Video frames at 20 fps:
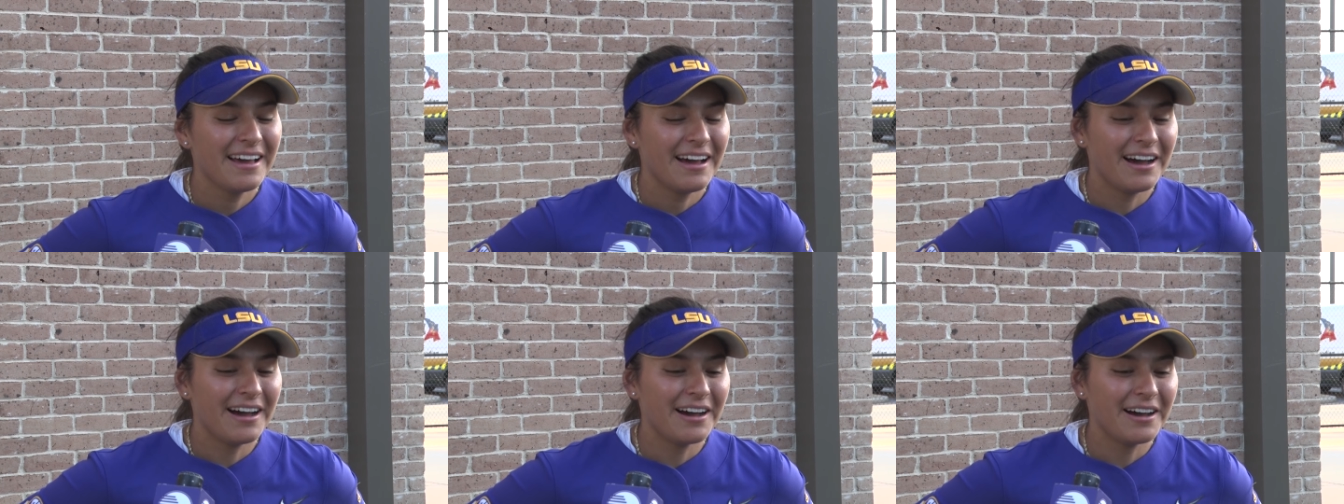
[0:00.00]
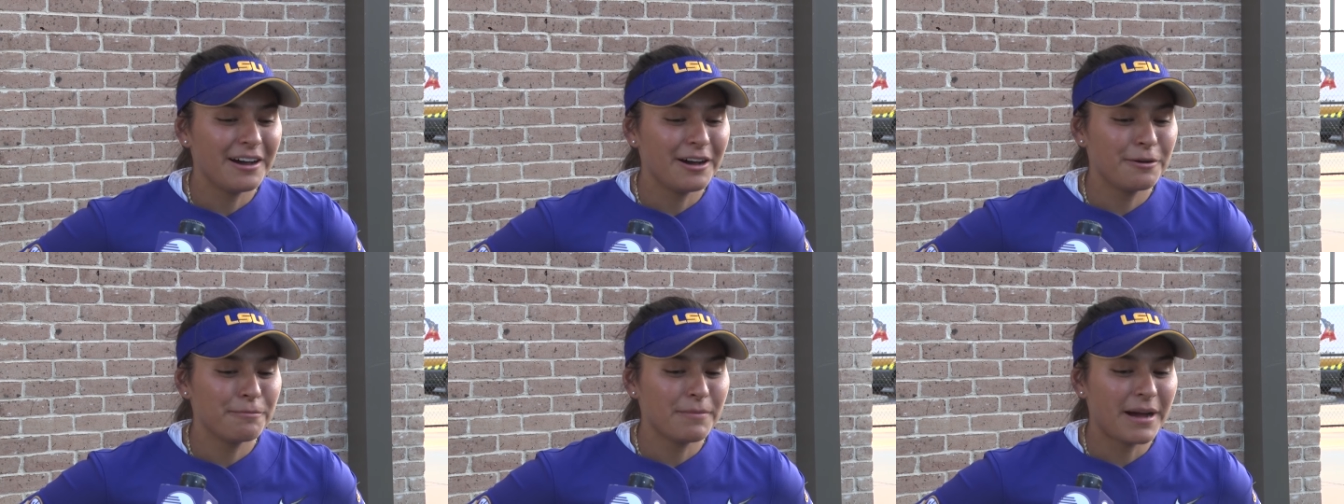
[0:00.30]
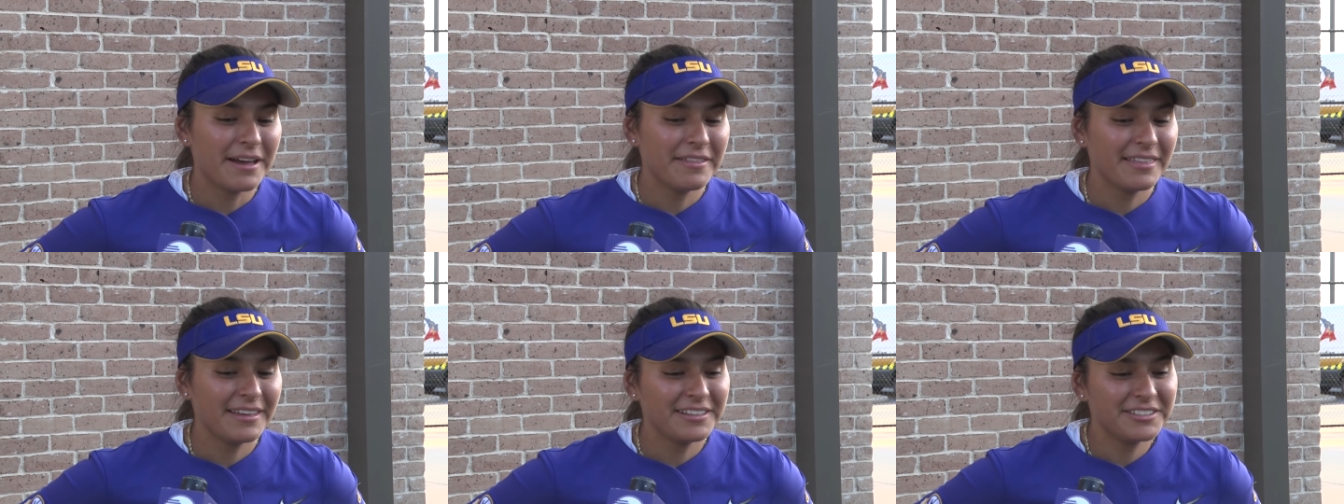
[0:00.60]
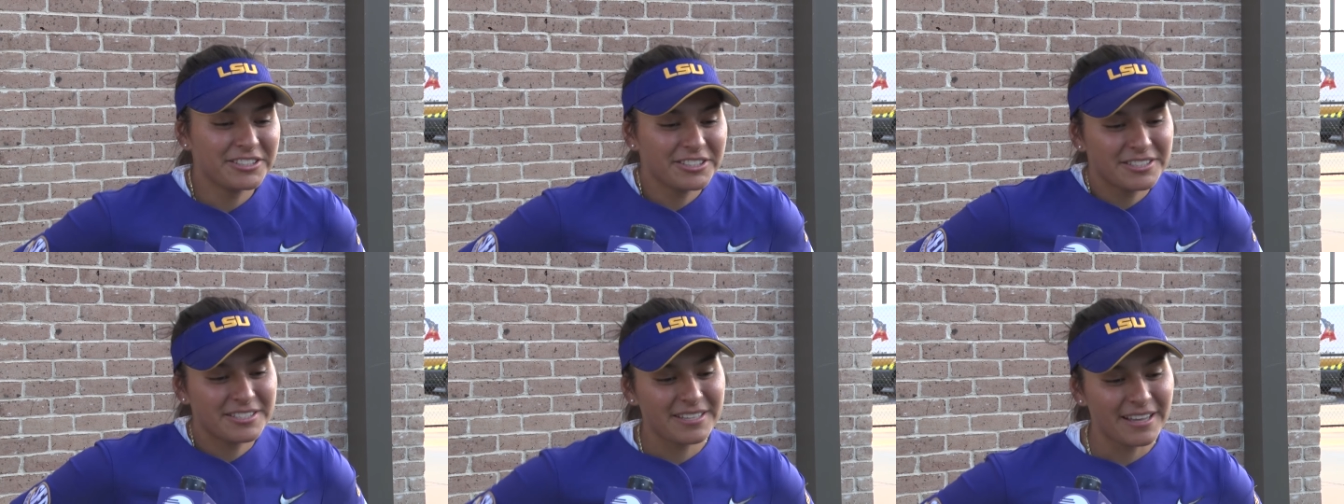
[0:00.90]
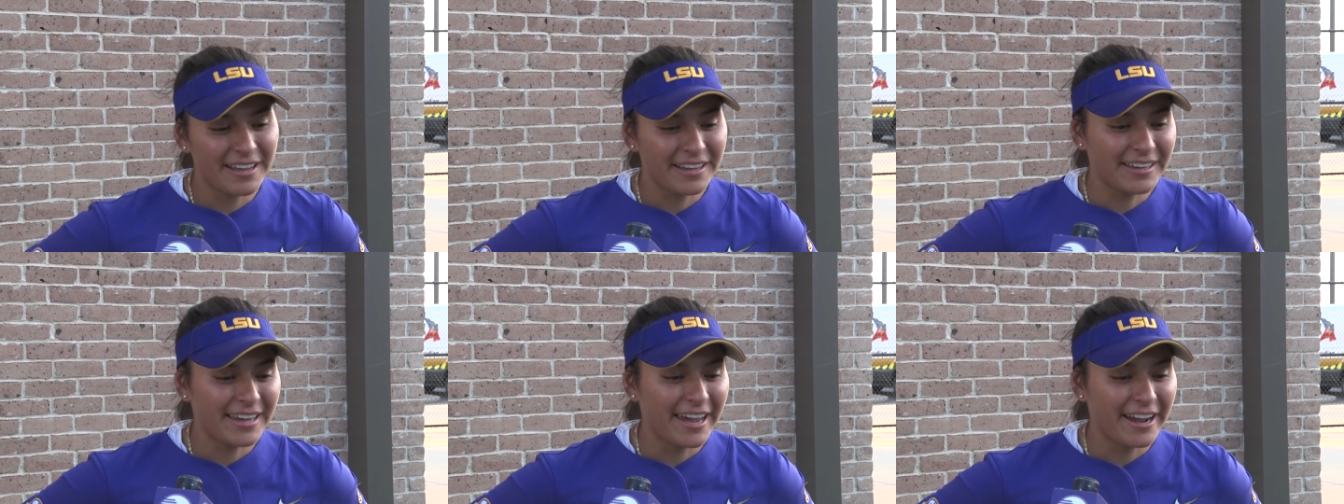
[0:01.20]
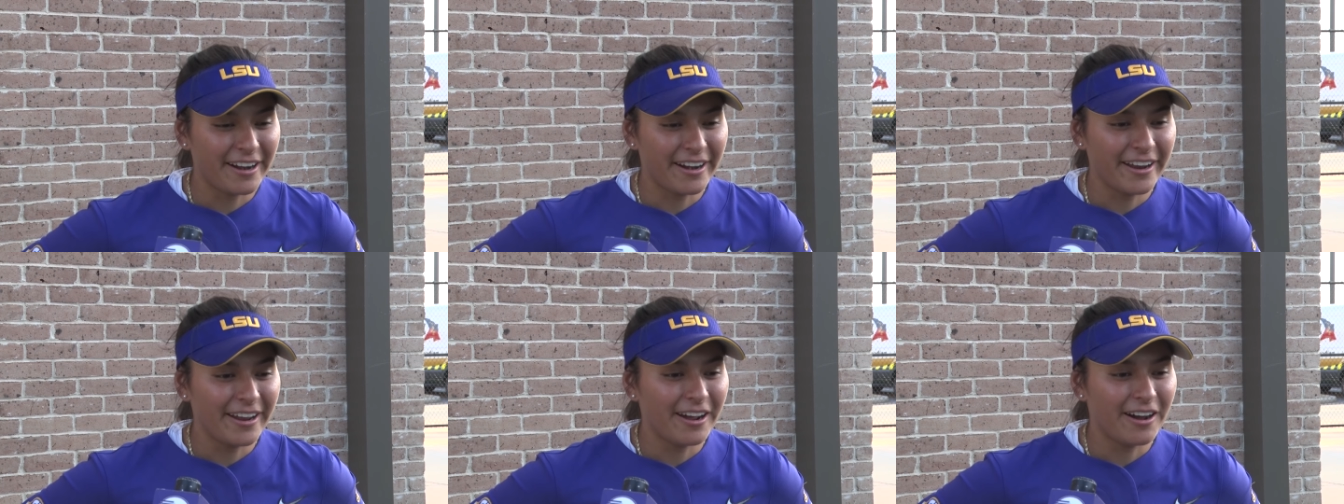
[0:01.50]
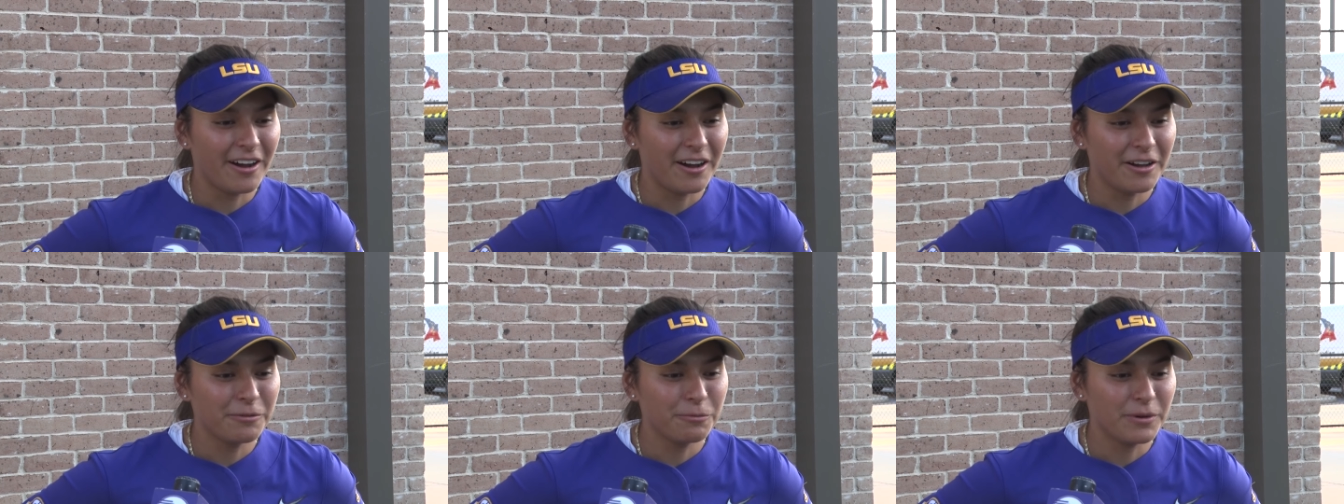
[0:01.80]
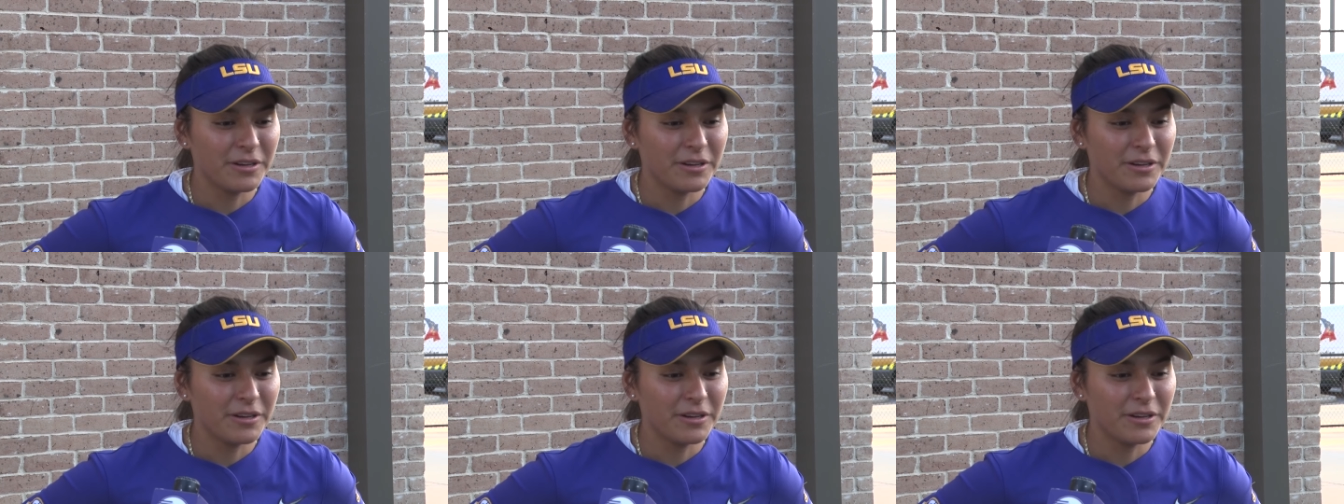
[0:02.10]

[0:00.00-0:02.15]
I think just, like, carrying on